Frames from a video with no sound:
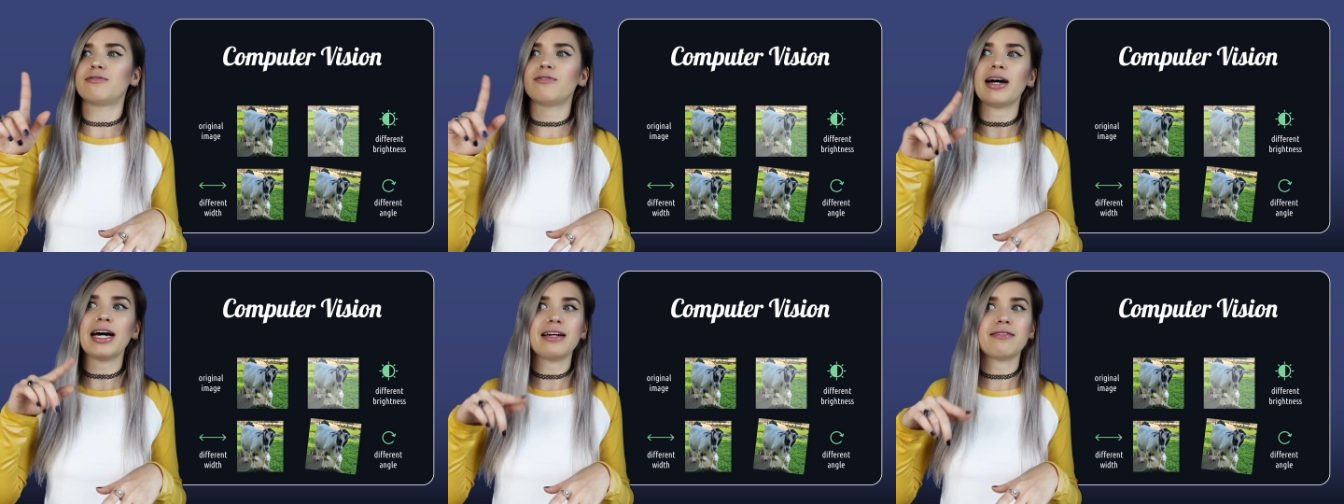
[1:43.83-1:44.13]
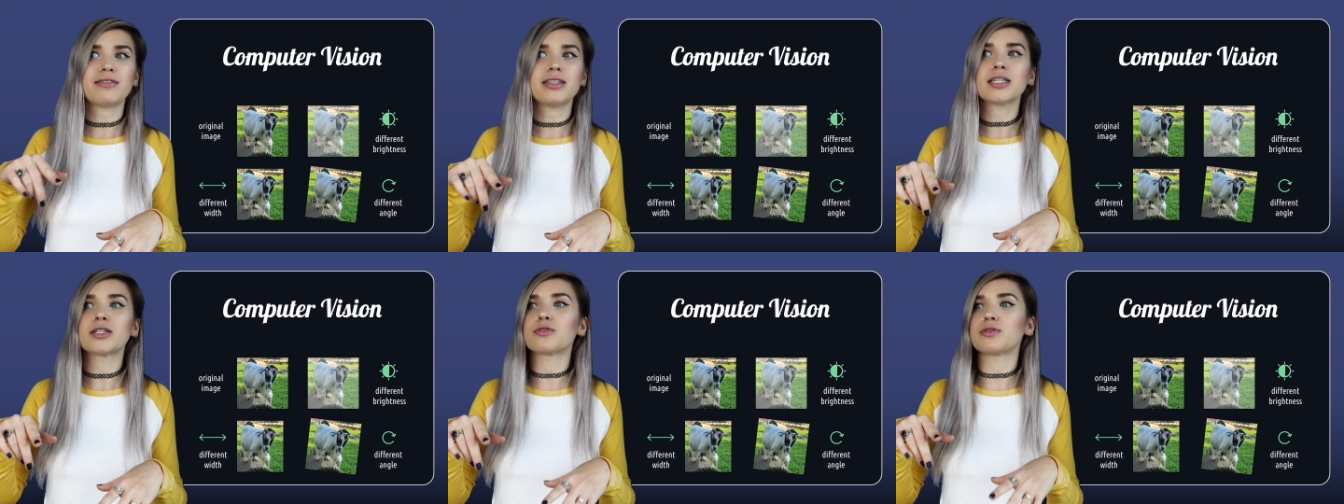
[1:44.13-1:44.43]

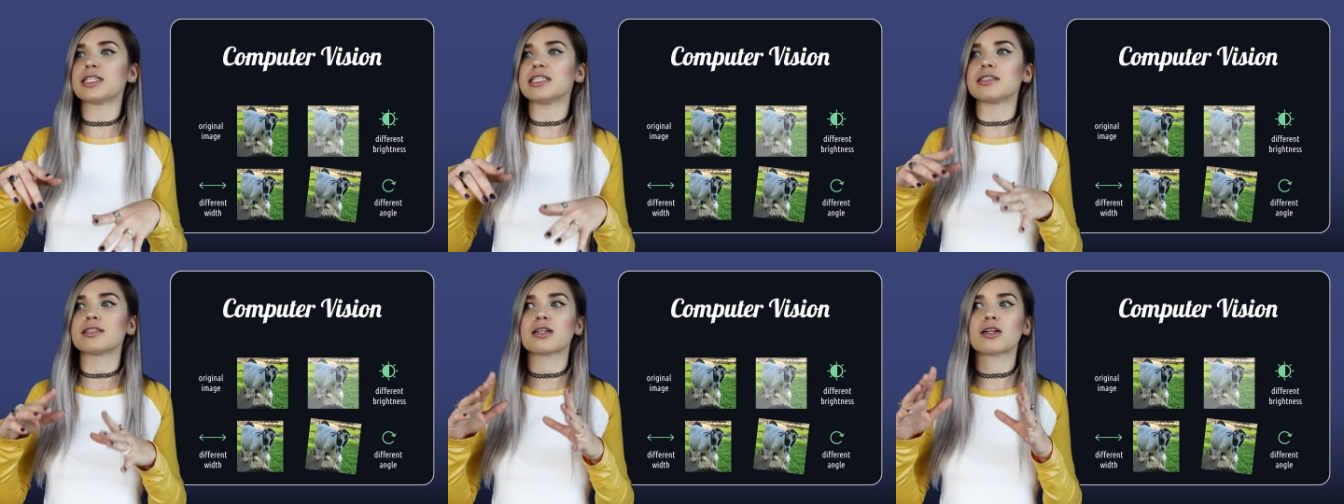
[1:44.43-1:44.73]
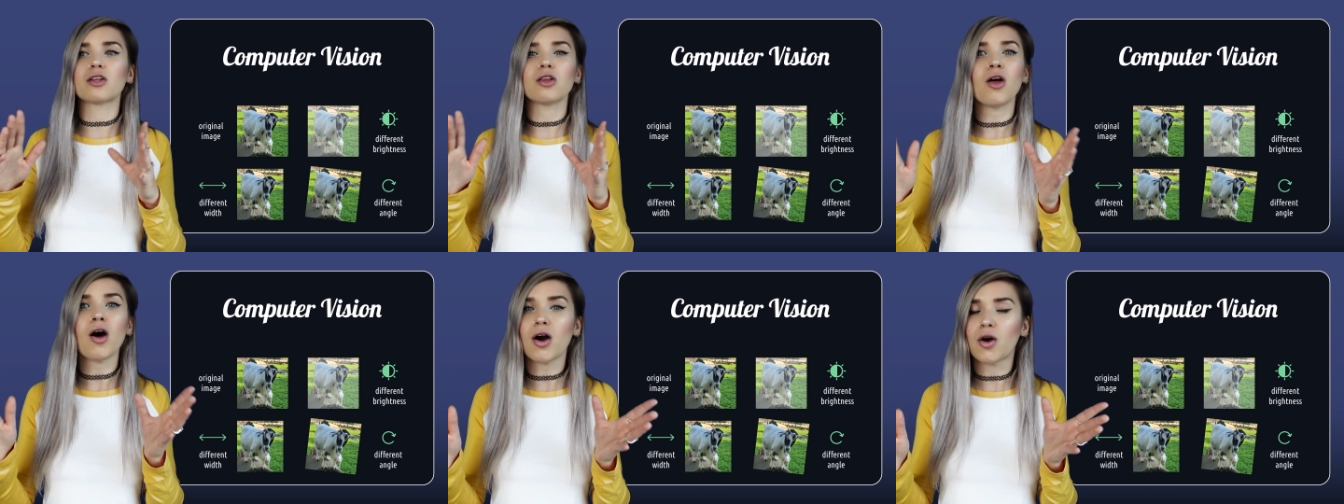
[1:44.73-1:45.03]
5 degrees
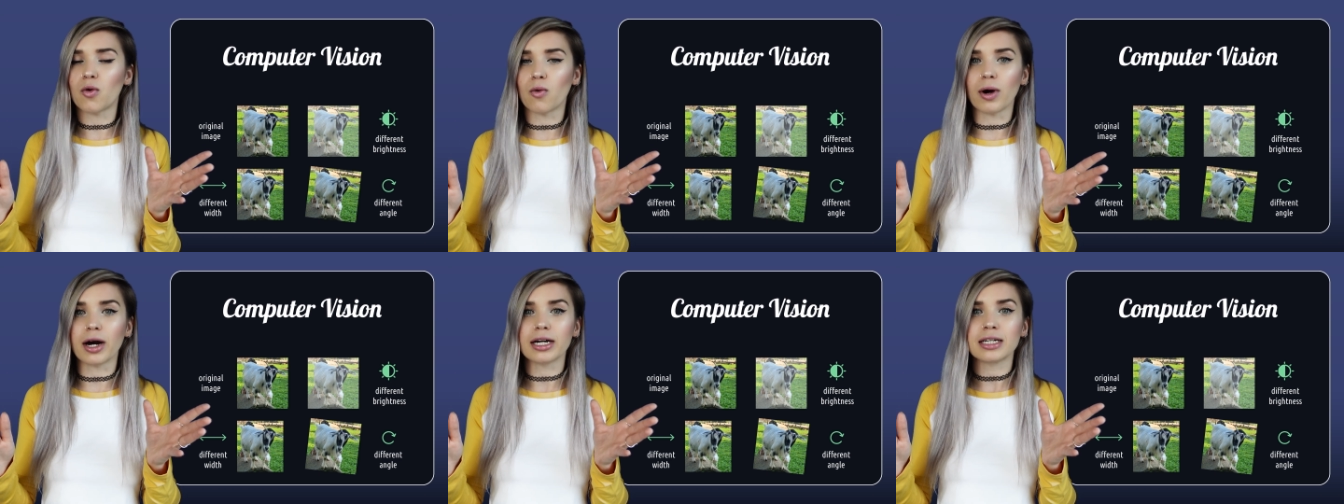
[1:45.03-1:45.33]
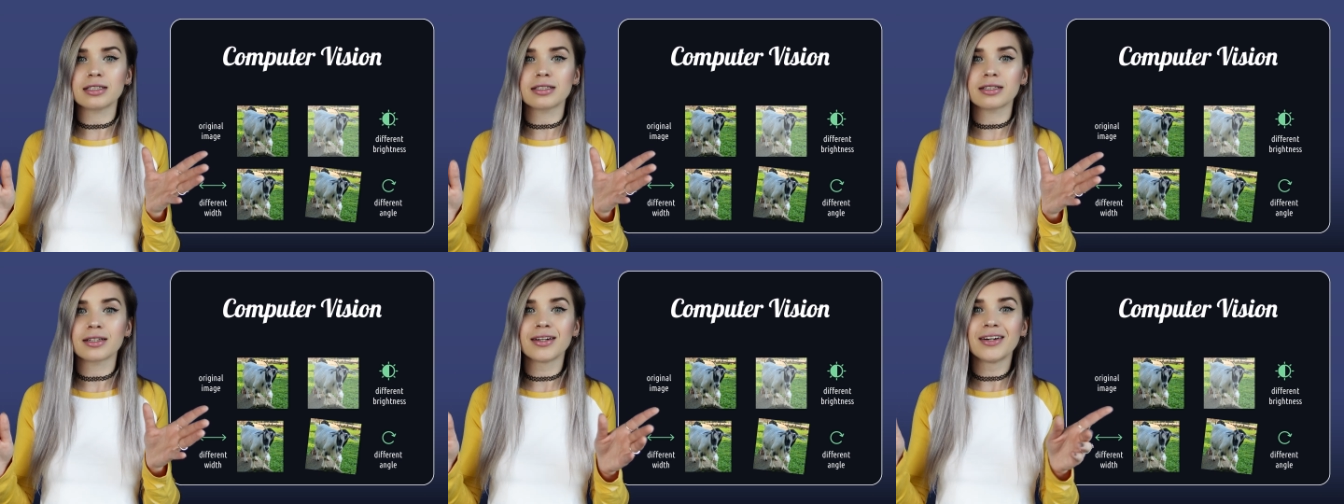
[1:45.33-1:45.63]

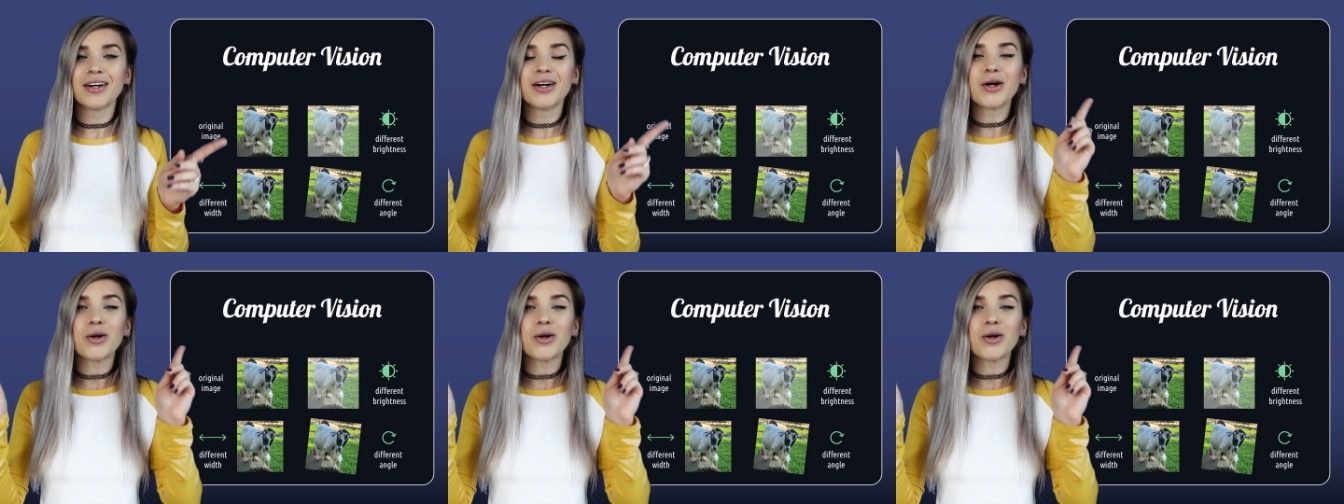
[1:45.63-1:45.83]
clockwise,